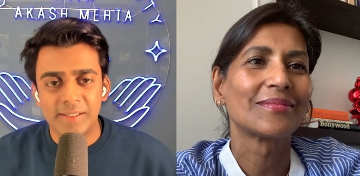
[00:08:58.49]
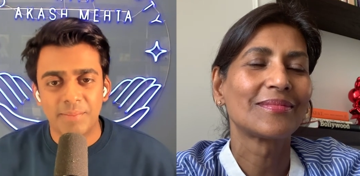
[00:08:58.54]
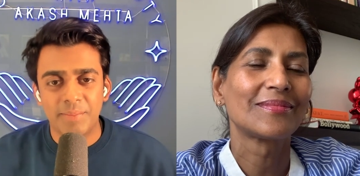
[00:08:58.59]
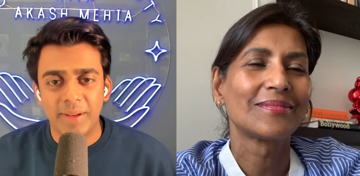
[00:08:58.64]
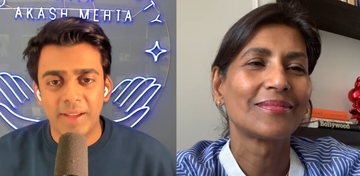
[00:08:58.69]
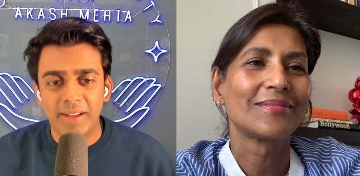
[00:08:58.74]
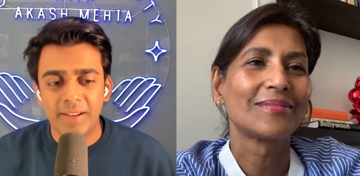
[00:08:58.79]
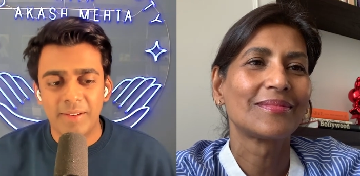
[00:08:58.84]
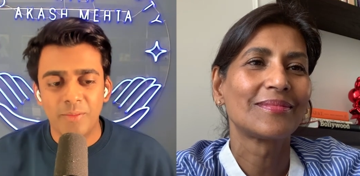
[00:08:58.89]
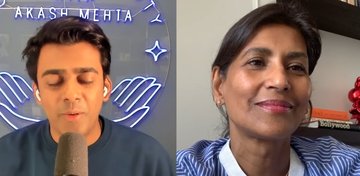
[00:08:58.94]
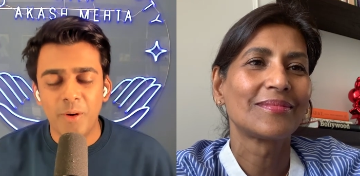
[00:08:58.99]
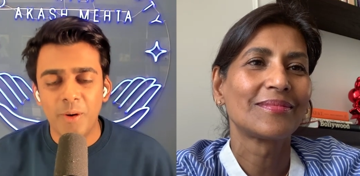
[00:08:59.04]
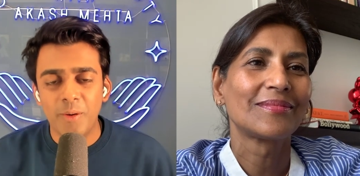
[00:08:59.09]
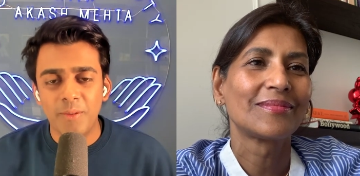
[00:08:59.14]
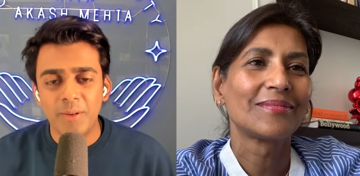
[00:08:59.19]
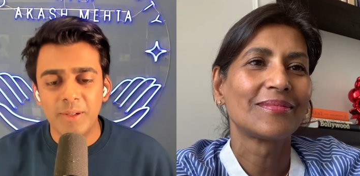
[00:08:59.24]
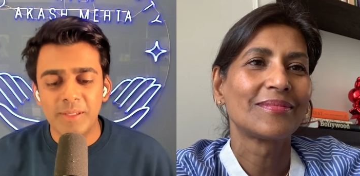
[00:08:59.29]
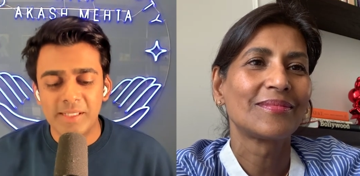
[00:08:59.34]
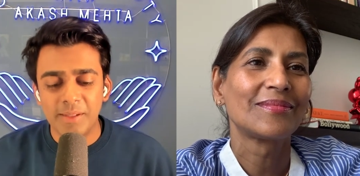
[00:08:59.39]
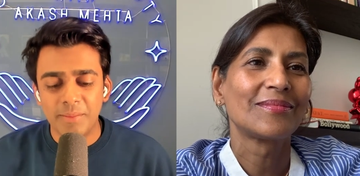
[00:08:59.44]
Speaker 1: but what
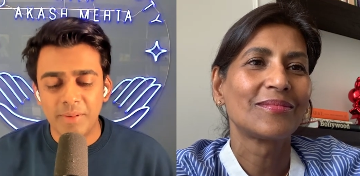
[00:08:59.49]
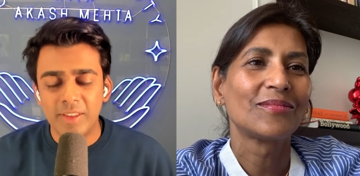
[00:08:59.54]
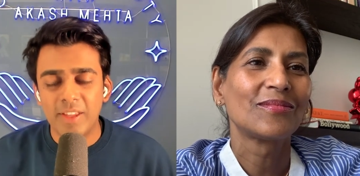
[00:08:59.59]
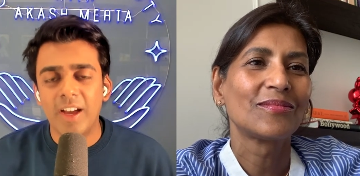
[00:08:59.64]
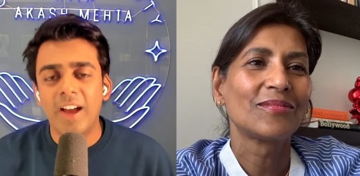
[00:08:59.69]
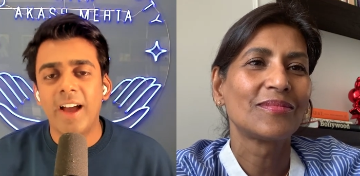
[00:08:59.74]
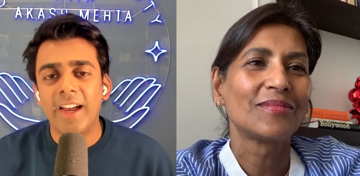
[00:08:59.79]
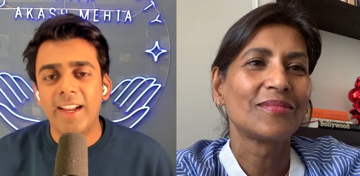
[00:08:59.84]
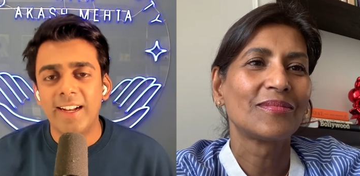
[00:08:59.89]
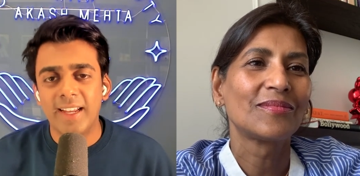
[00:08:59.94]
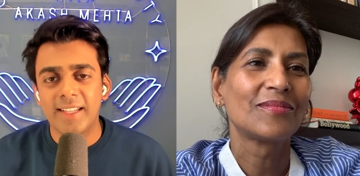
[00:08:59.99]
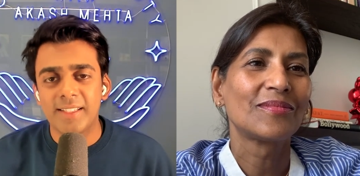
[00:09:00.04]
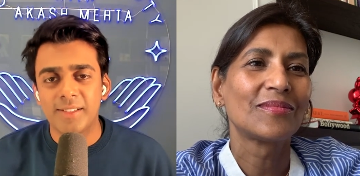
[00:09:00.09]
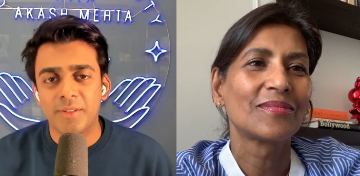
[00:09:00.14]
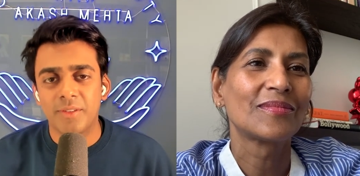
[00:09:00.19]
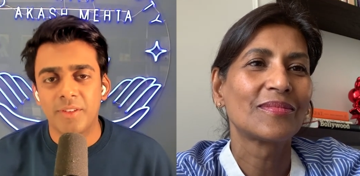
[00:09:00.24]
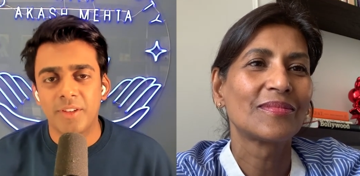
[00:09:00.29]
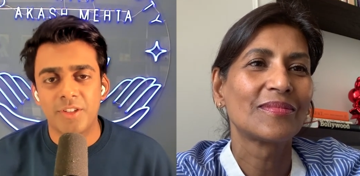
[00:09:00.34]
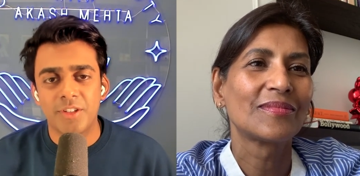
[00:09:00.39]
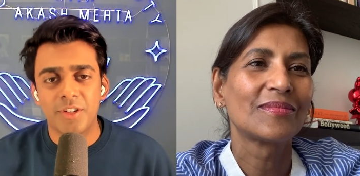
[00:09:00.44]
were some of the highlights
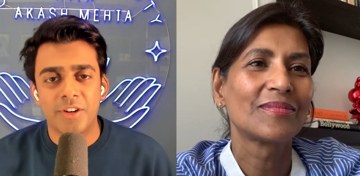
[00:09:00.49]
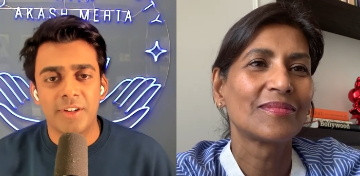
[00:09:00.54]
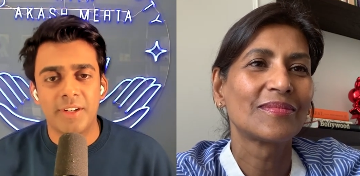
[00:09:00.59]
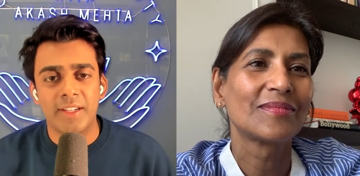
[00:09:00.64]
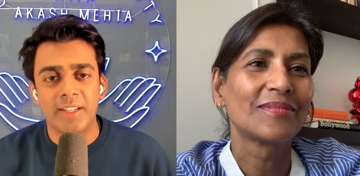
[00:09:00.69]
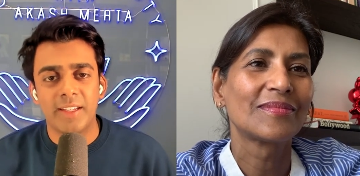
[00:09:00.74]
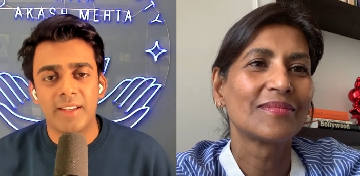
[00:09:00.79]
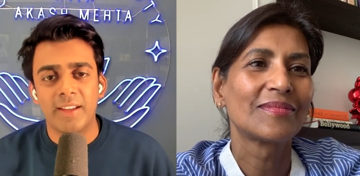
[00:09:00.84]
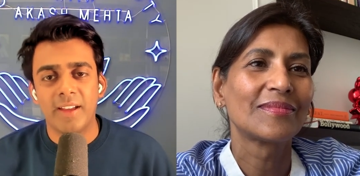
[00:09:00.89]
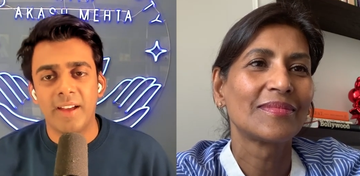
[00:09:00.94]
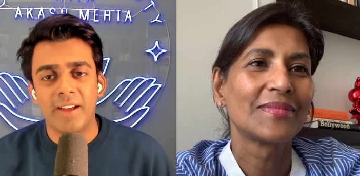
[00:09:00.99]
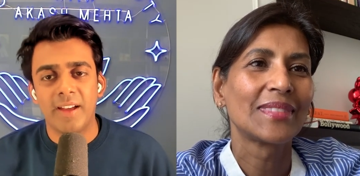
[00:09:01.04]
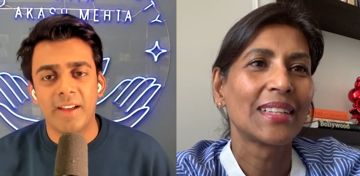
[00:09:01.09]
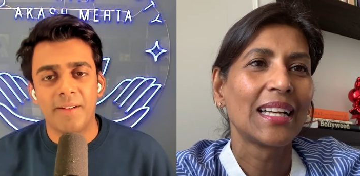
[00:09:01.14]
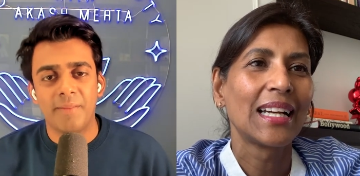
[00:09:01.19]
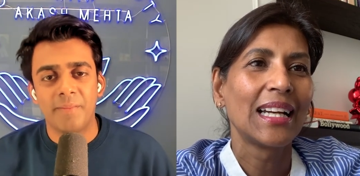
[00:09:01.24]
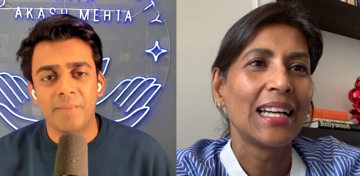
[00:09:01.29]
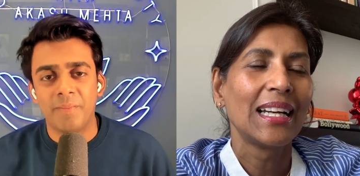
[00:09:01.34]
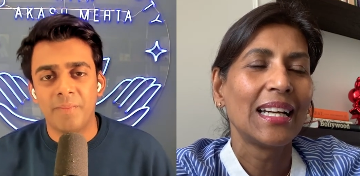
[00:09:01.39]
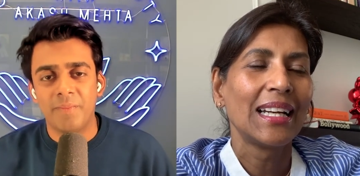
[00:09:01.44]
on the journey
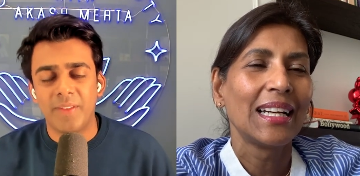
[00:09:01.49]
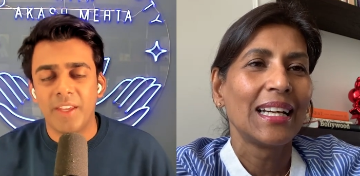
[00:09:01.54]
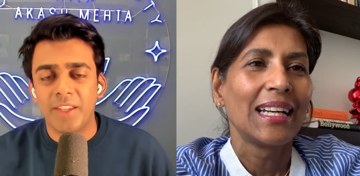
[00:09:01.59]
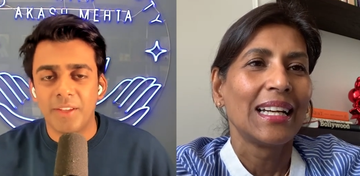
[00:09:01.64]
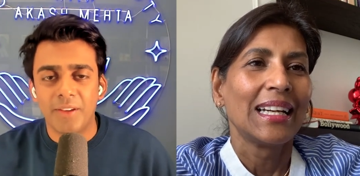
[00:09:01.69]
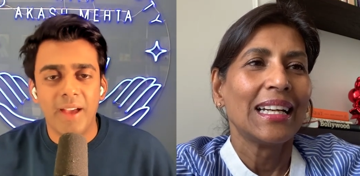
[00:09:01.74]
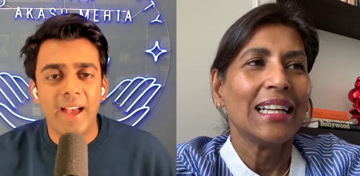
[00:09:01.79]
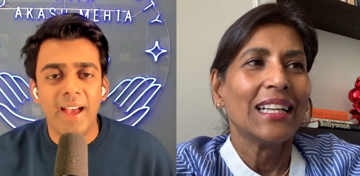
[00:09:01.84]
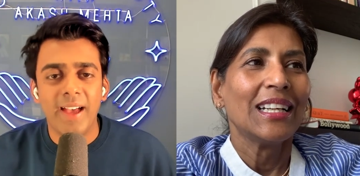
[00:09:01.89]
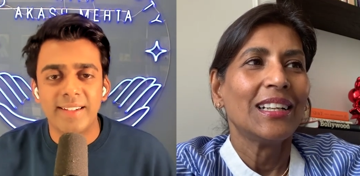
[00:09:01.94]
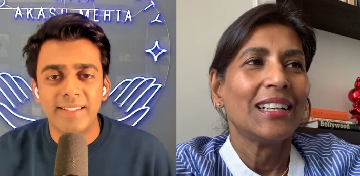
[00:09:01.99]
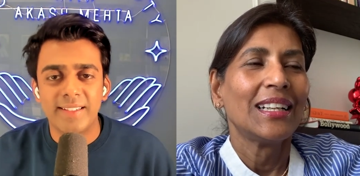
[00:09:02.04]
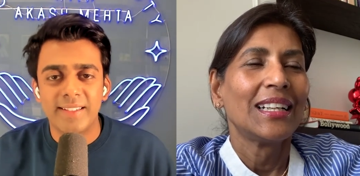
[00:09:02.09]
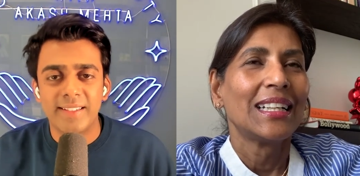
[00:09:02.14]
that you had